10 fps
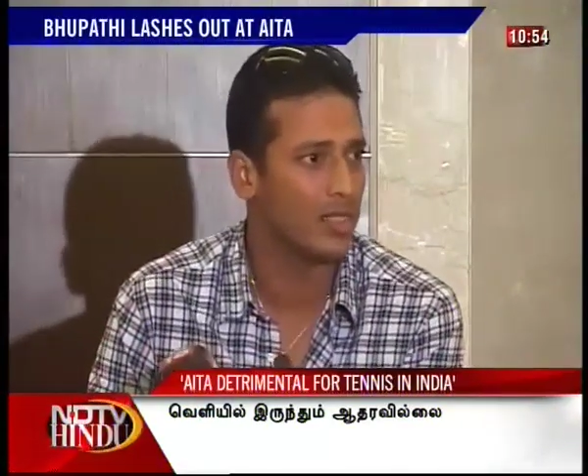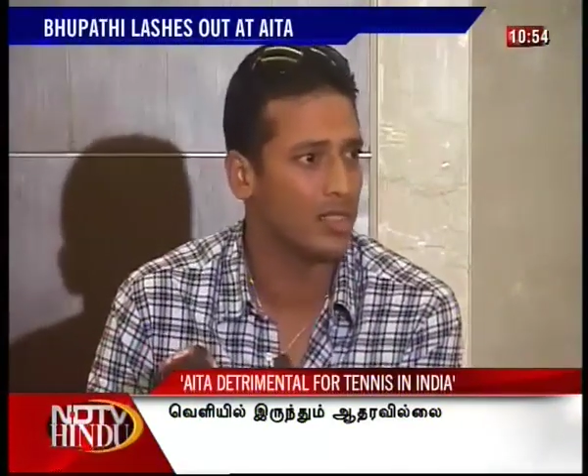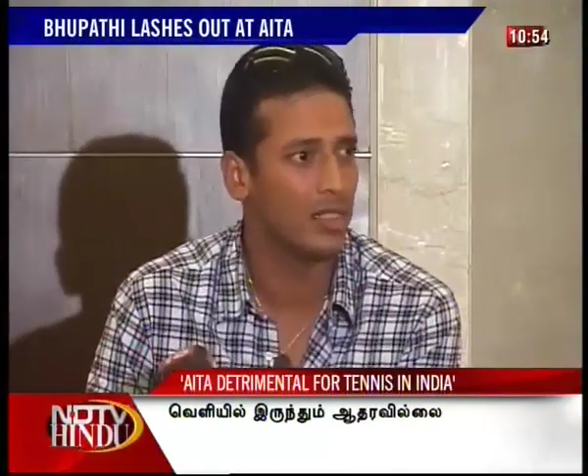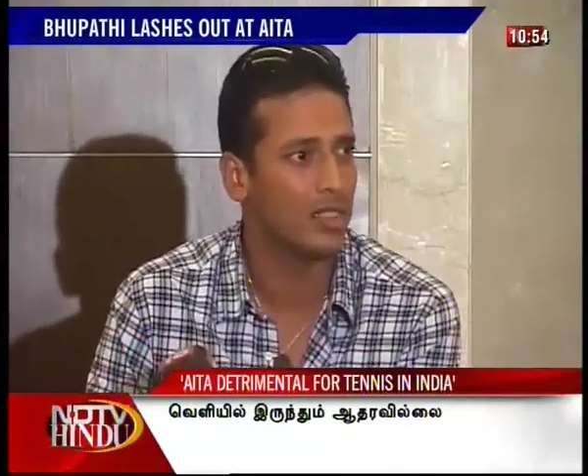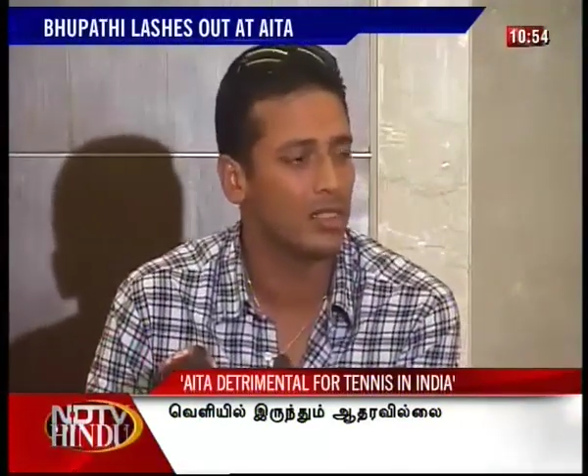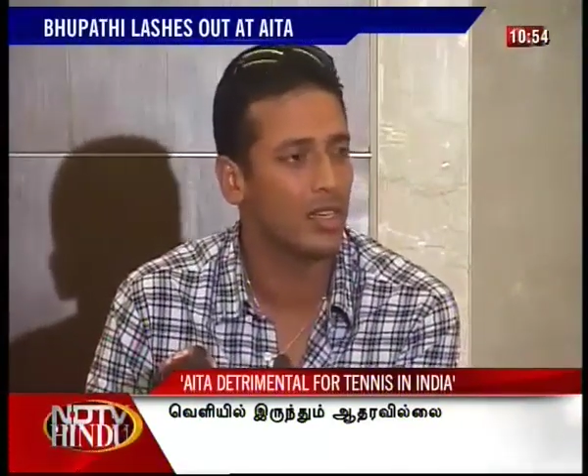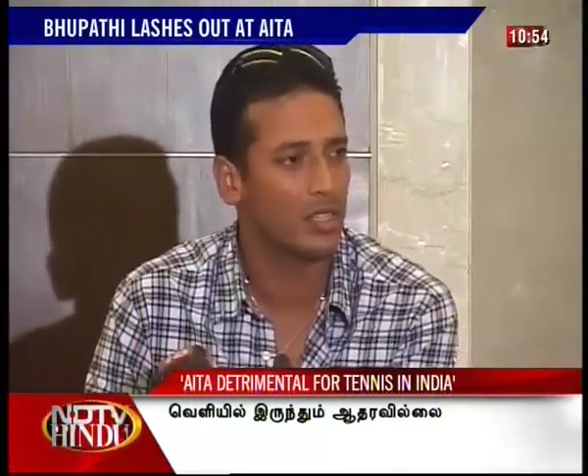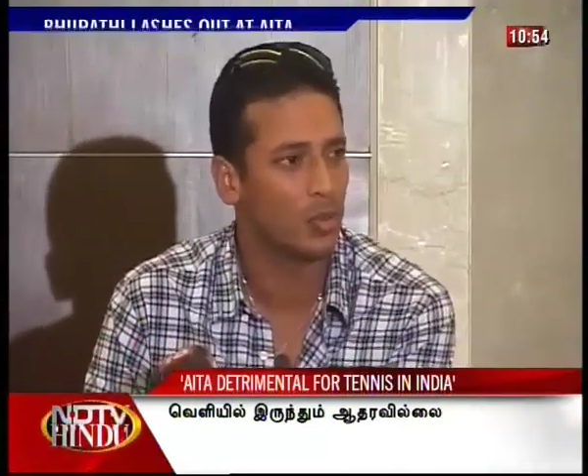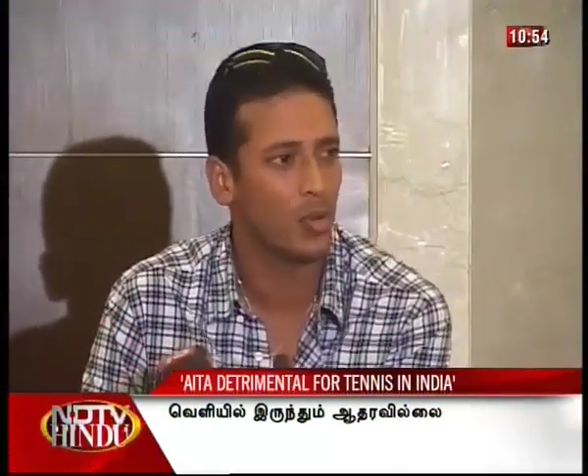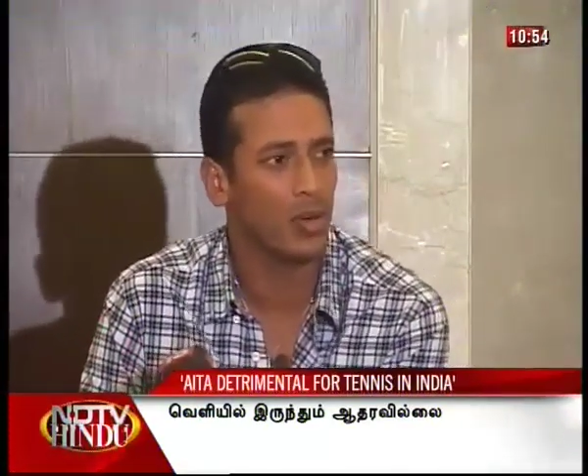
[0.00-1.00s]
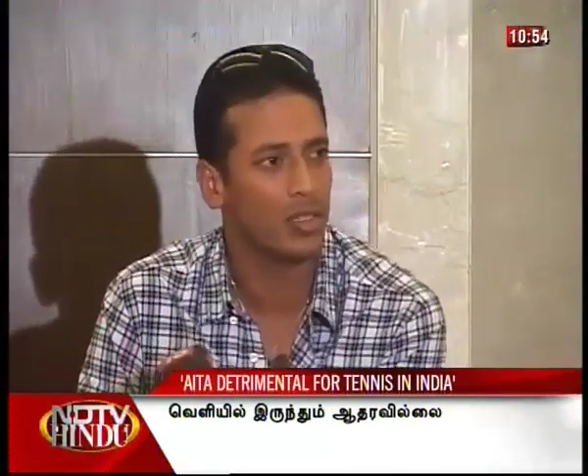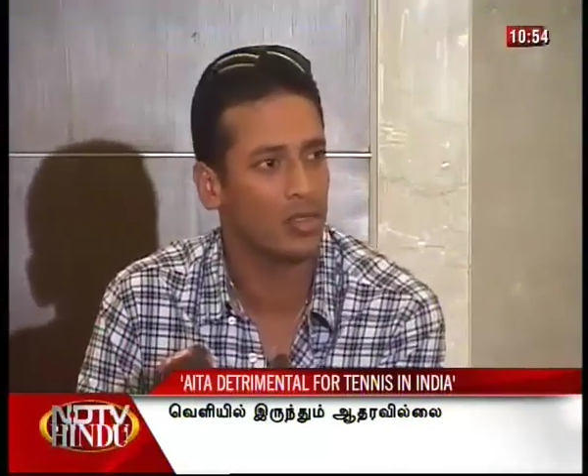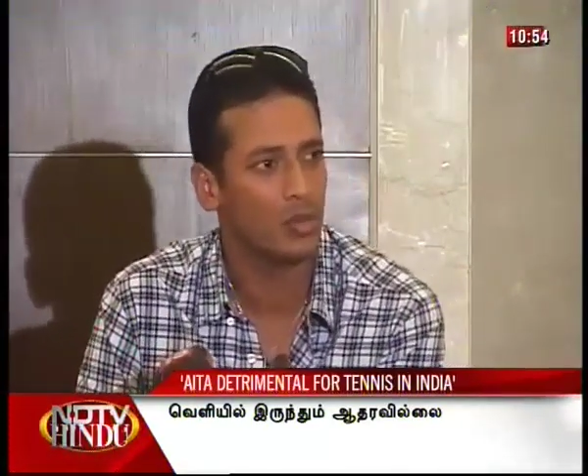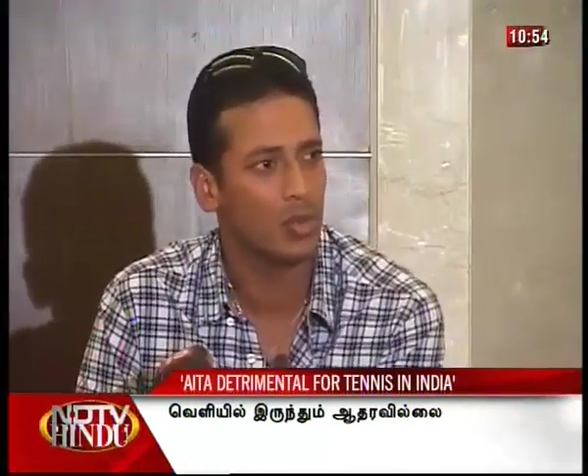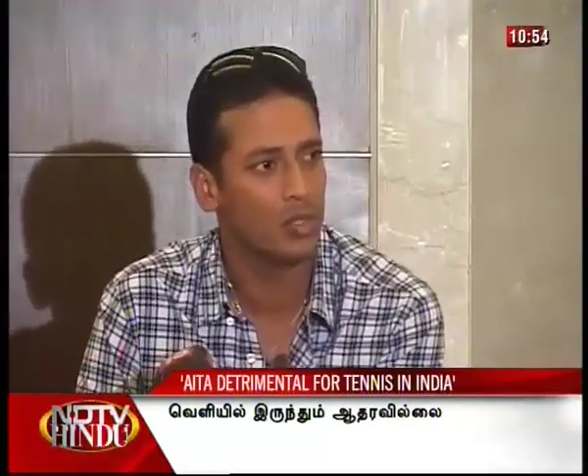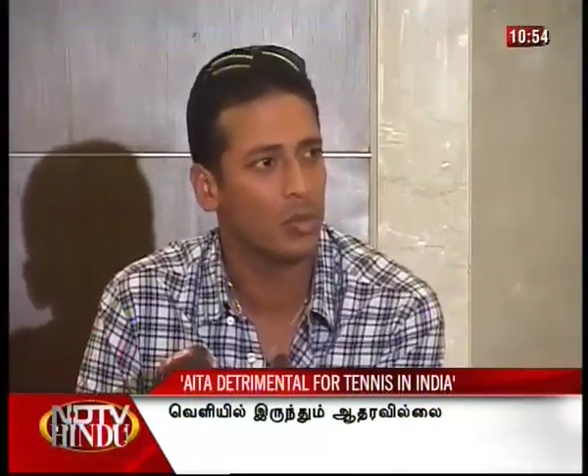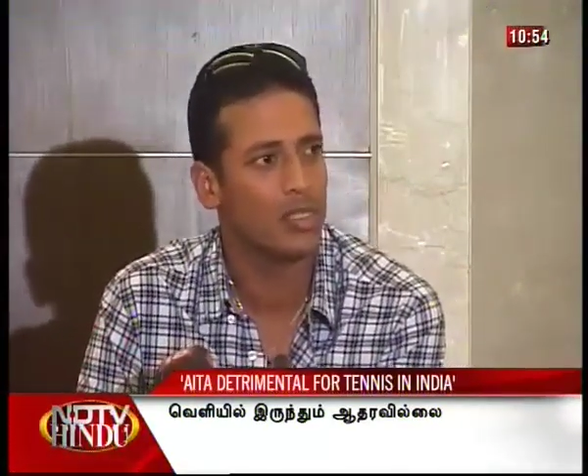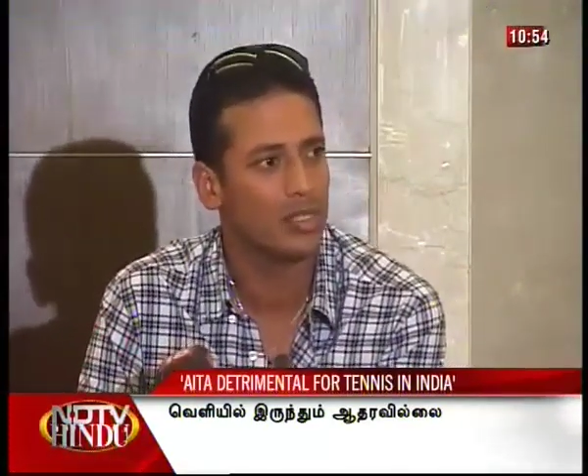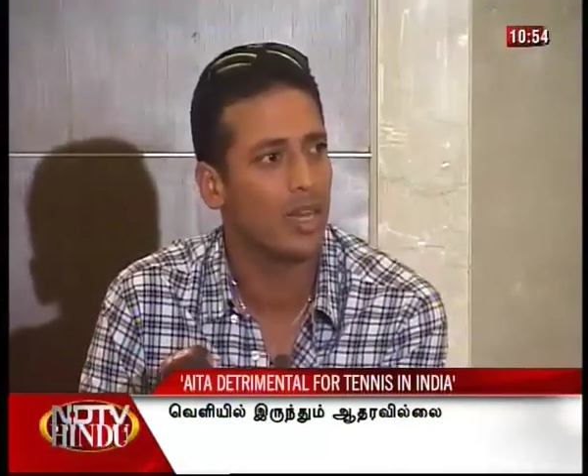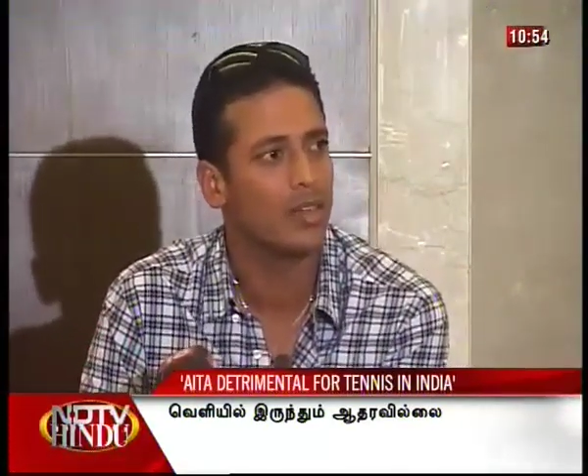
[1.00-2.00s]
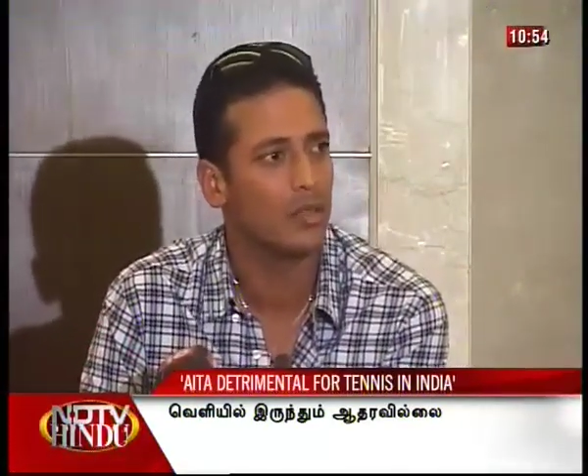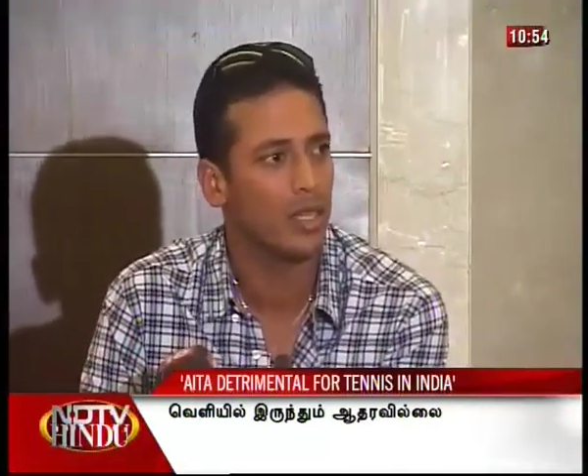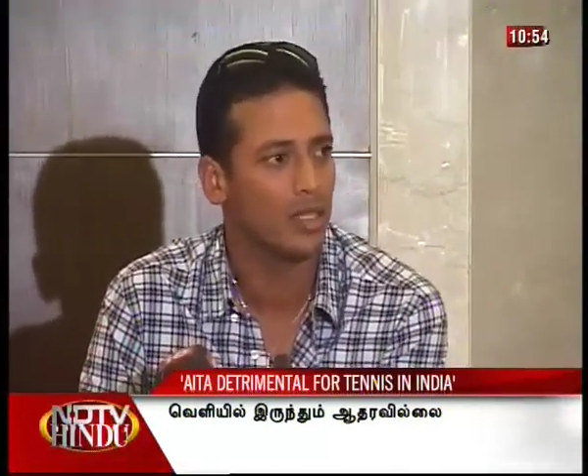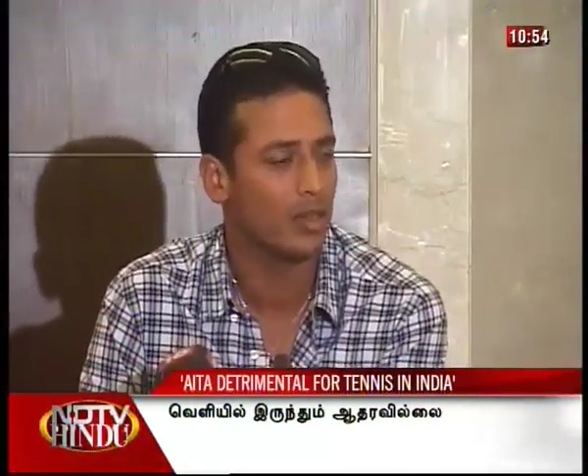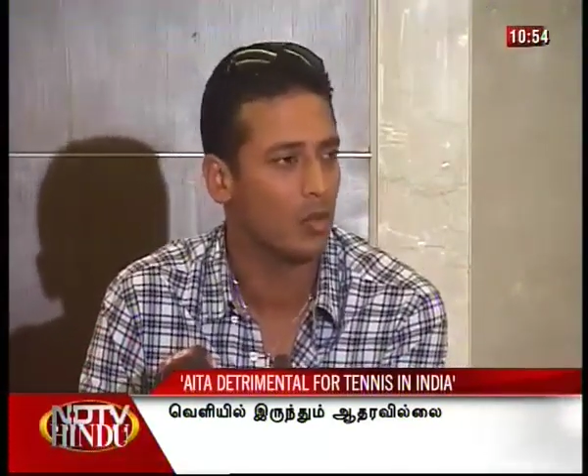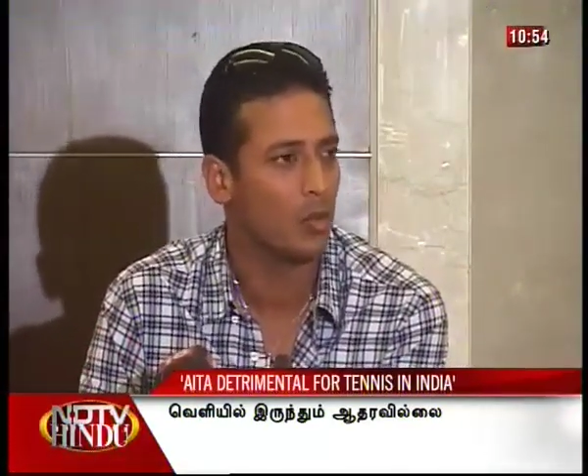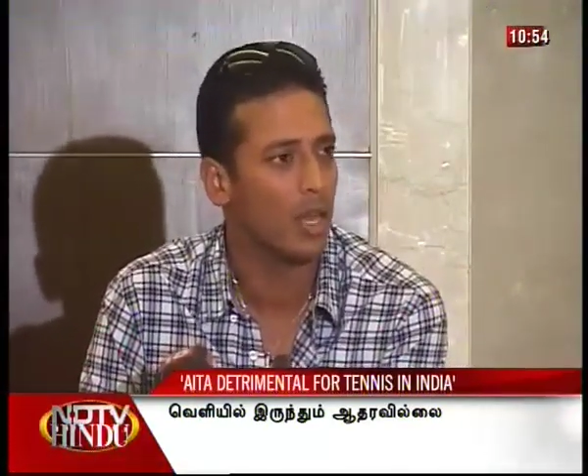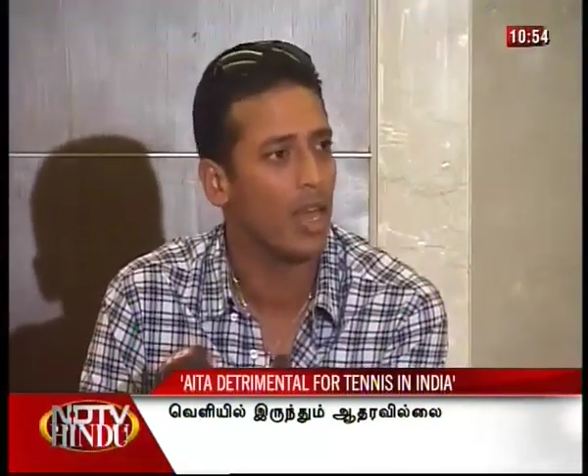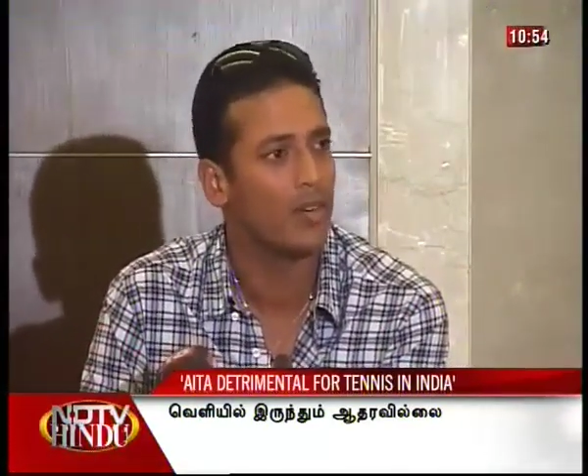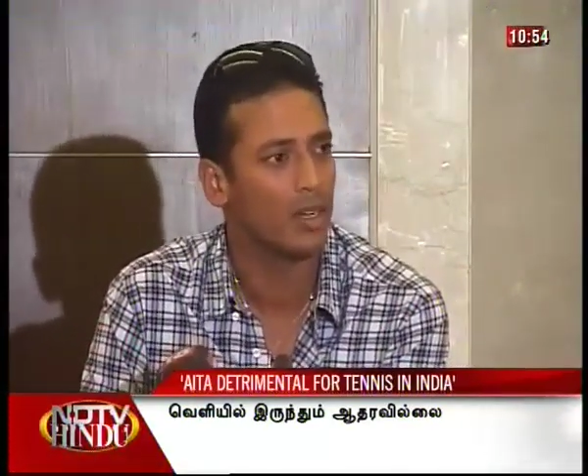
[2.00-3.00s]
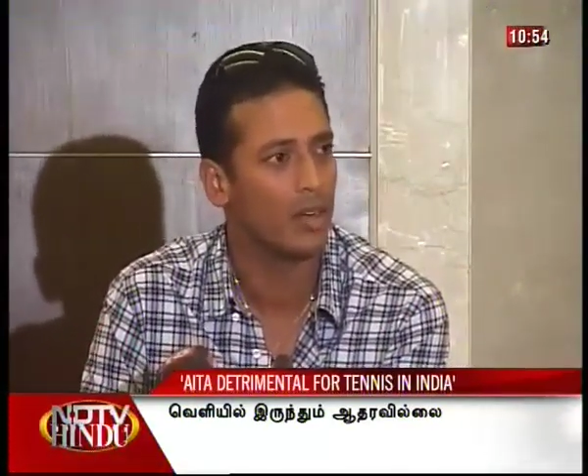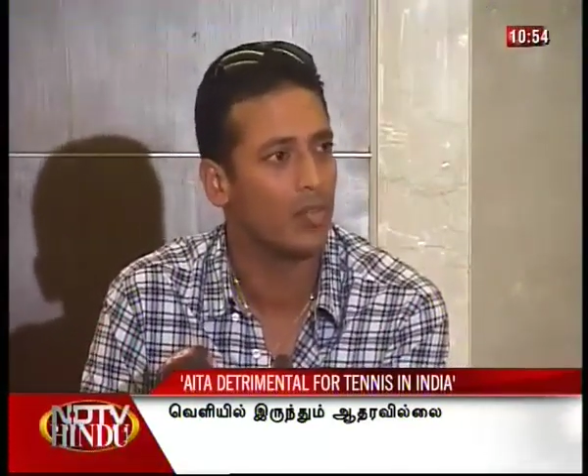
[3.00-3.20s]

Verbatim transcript: Like I said, they're still exploring. So once we decide to take that route, we haven't